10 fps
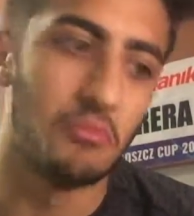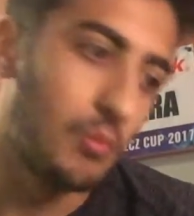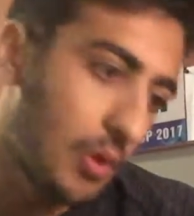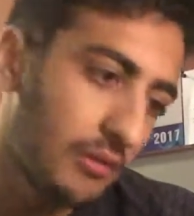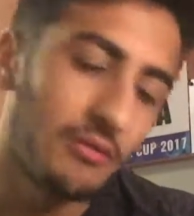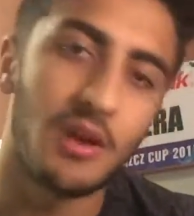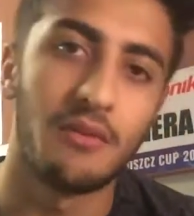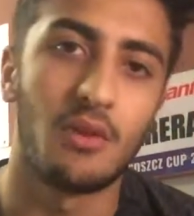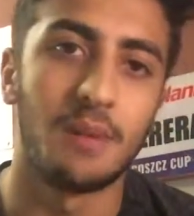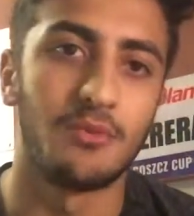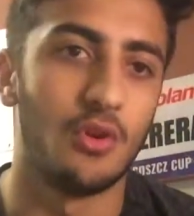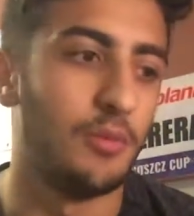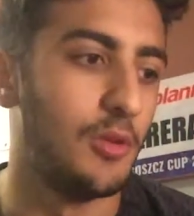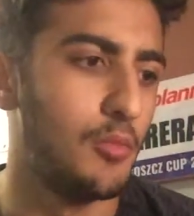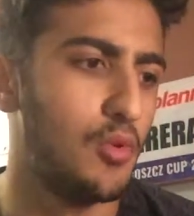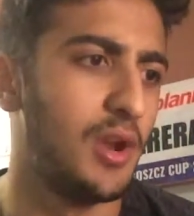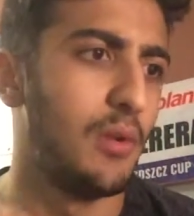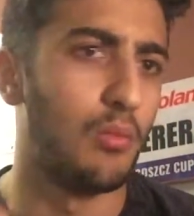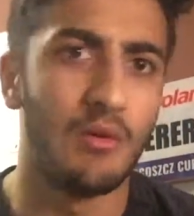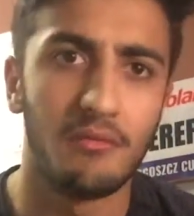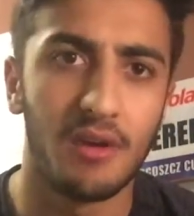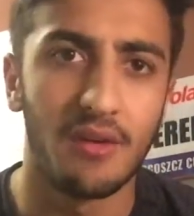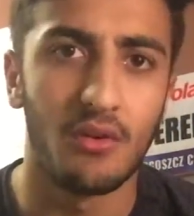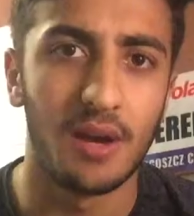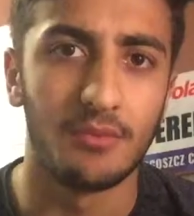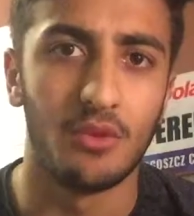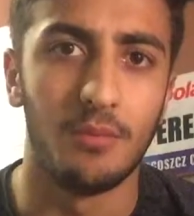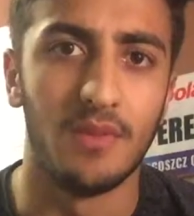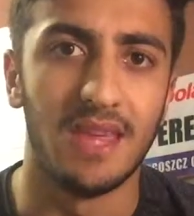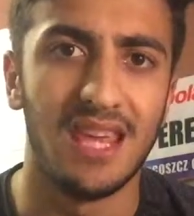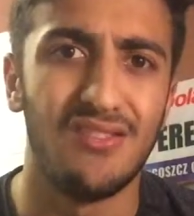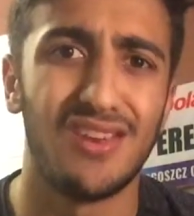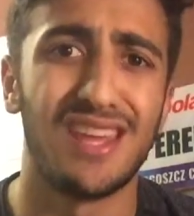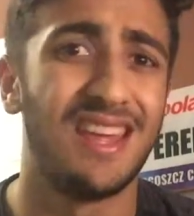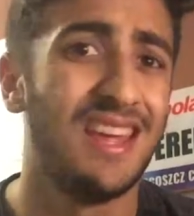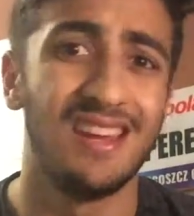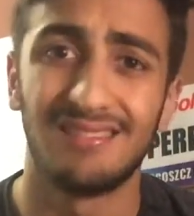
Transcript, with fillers: one five gram scoop in the morning, one five gram scoop in the evening.